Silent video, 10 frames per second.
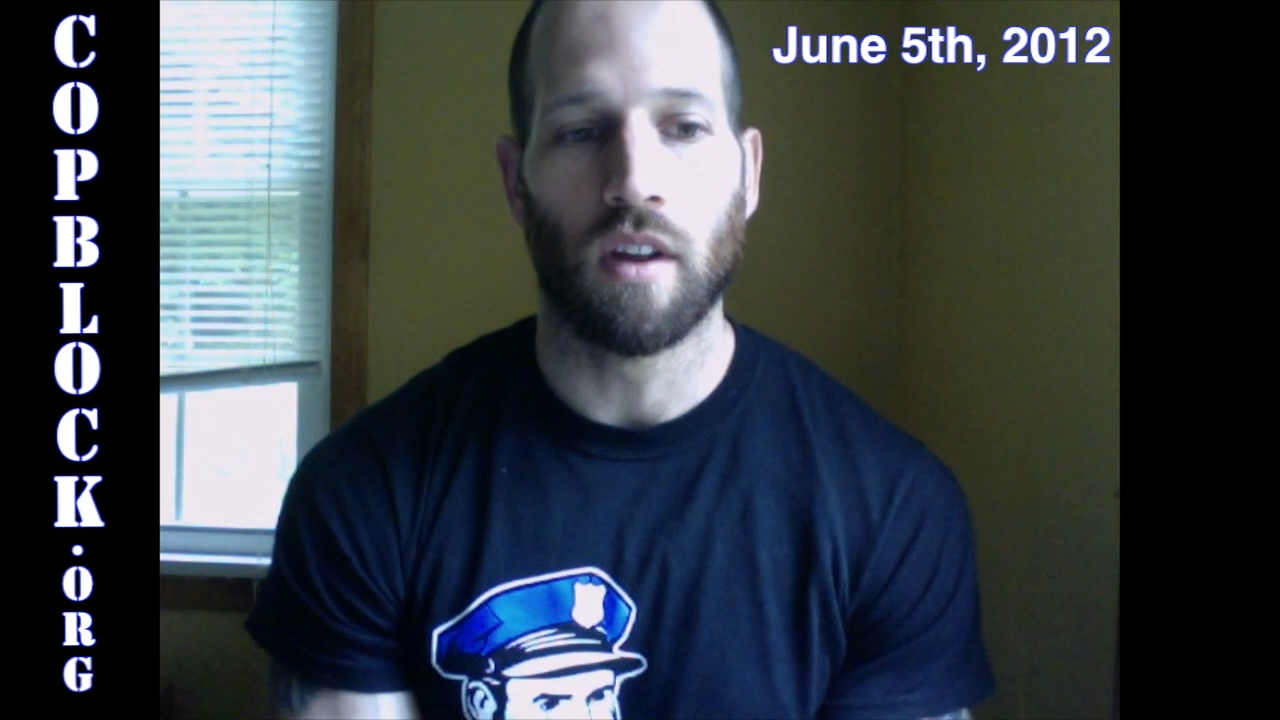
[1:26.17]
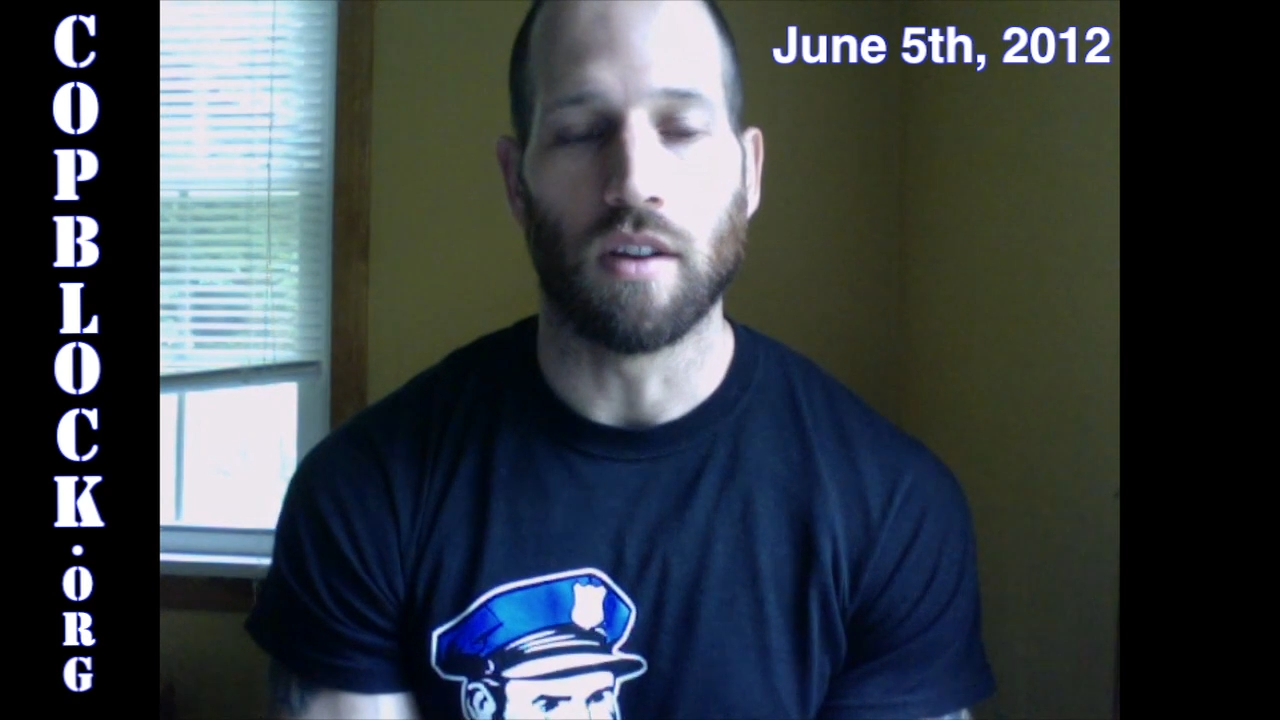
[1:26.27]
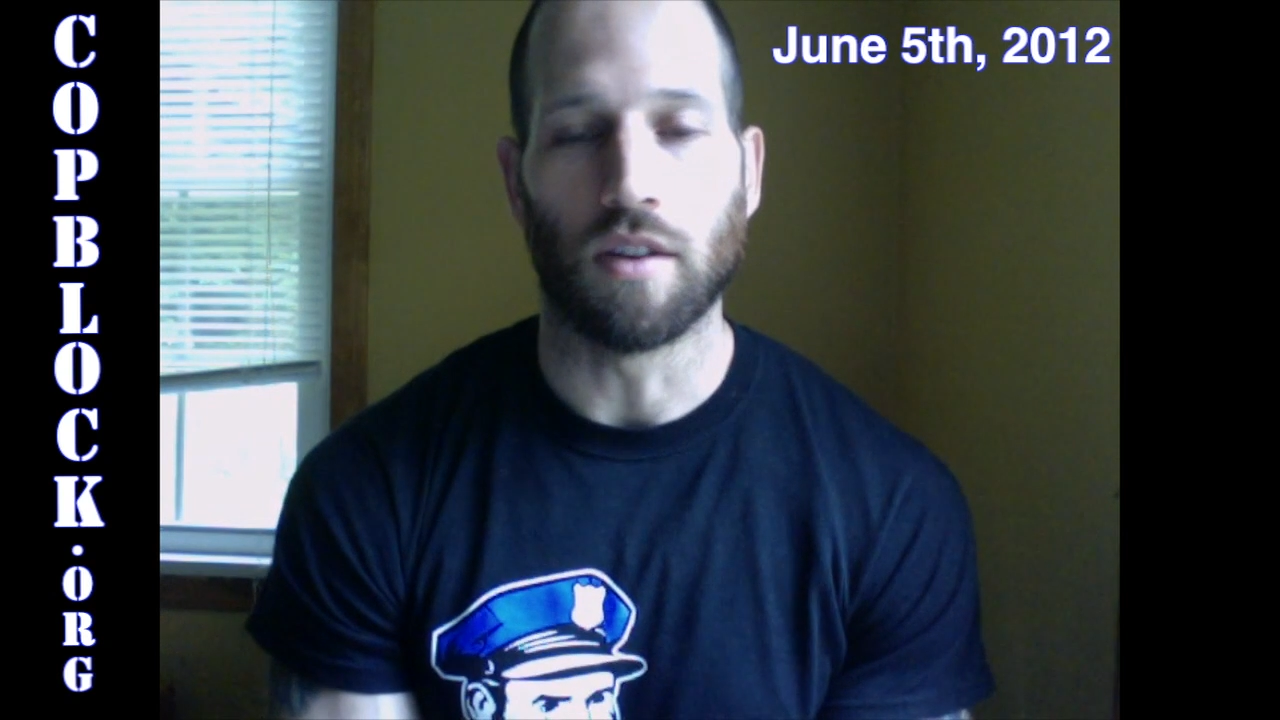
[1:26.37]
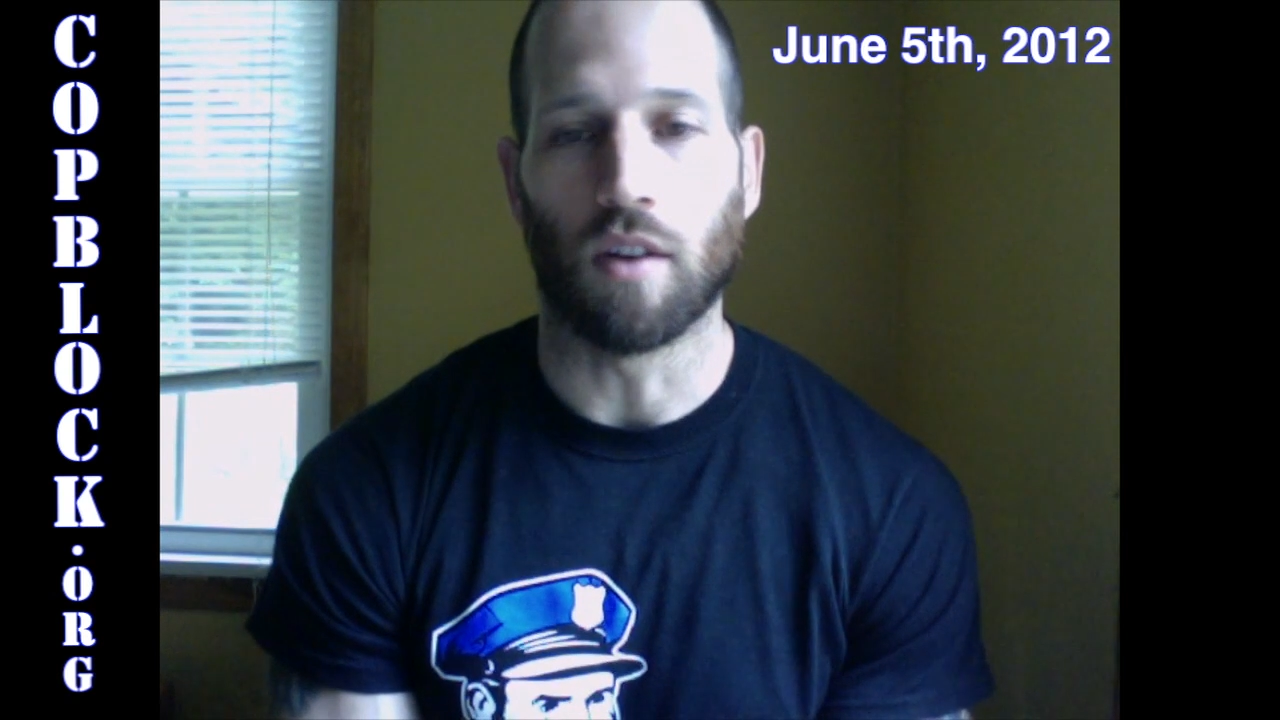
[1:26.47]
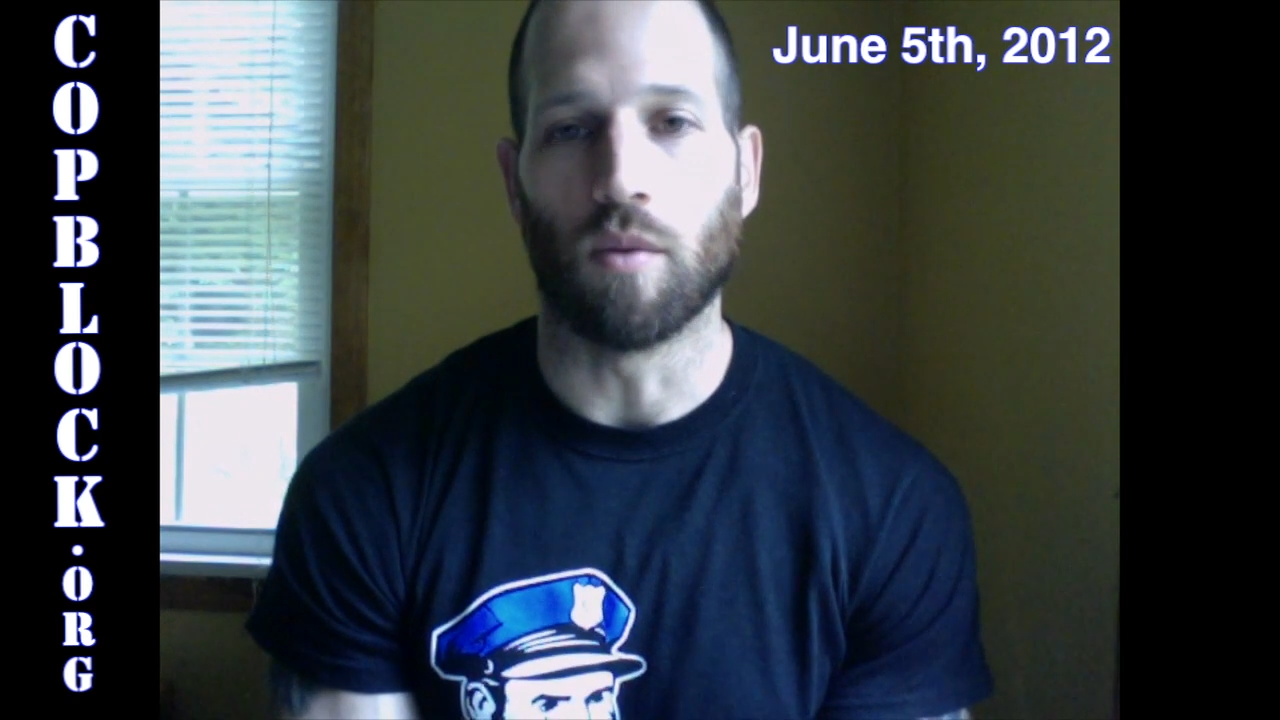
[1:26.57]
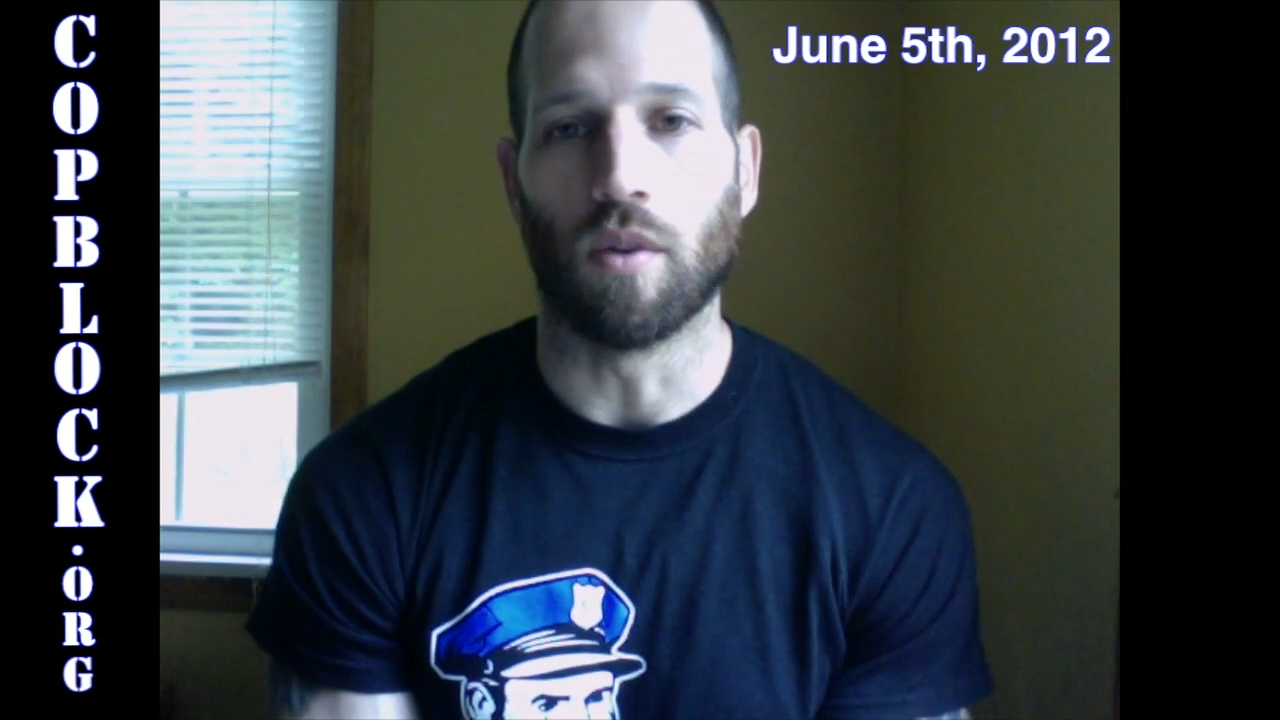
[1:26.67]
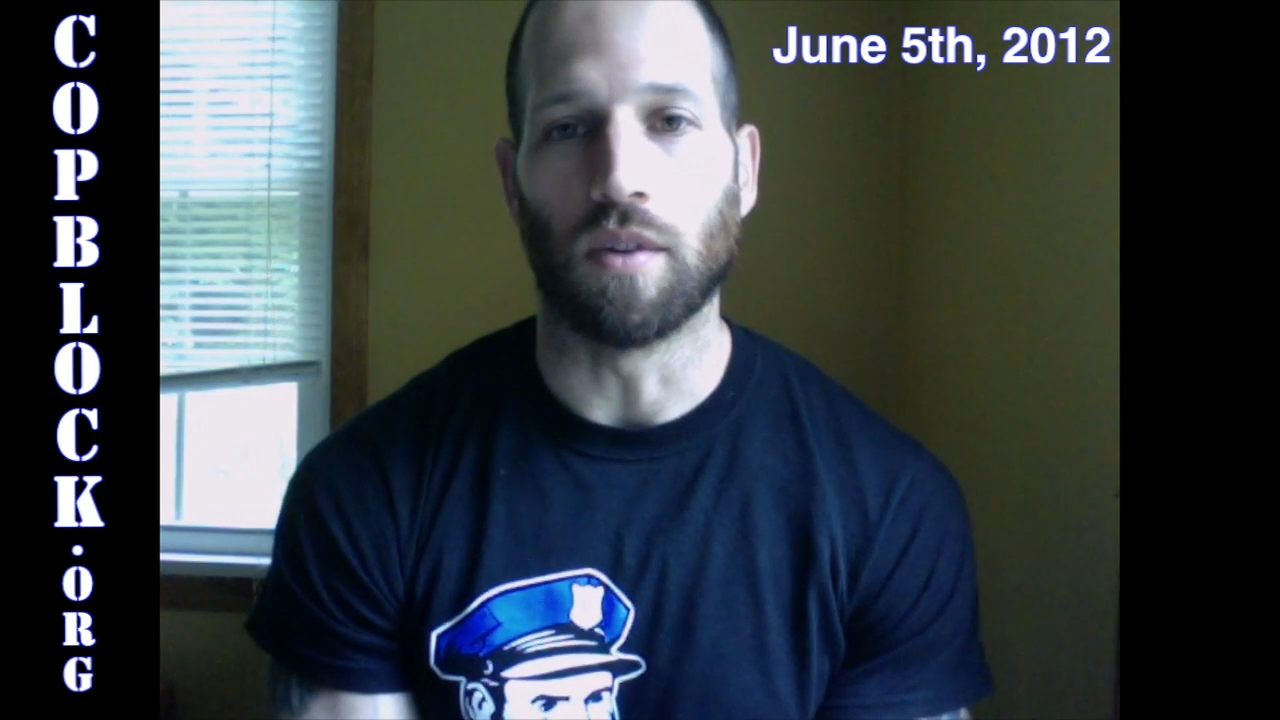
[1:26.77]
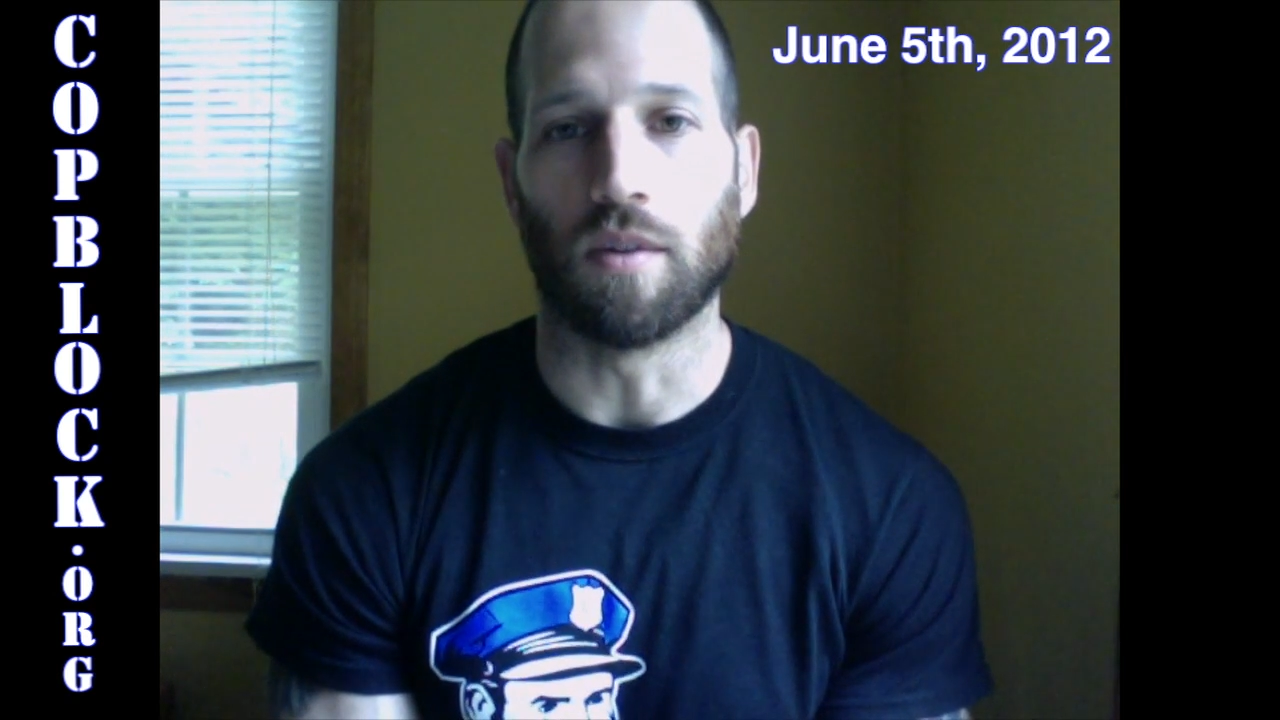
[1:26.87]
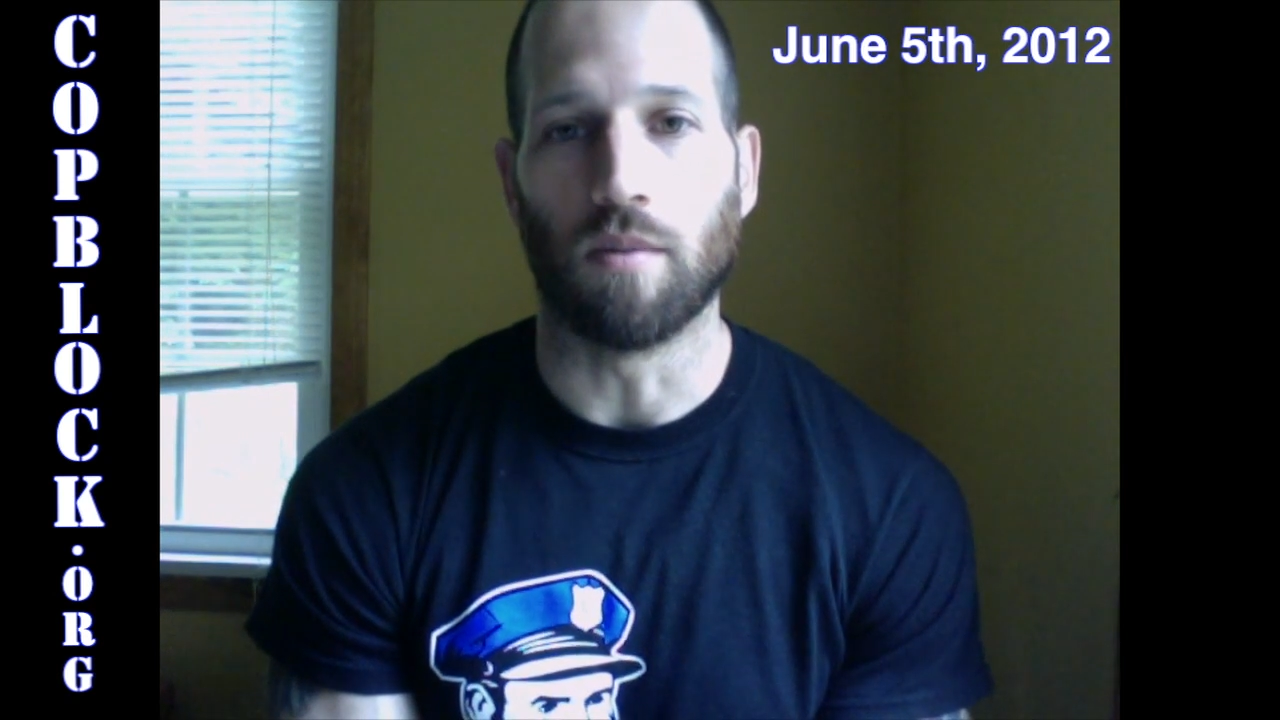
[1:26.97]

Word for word: is unwilling